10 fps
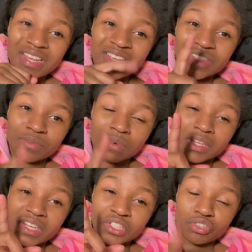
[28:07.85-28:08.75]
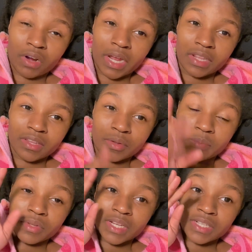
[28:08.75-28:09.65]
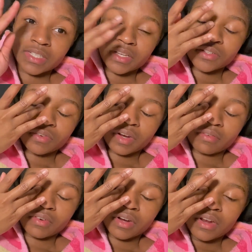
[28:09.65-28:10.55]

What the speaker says: It's really drying them that takes forever.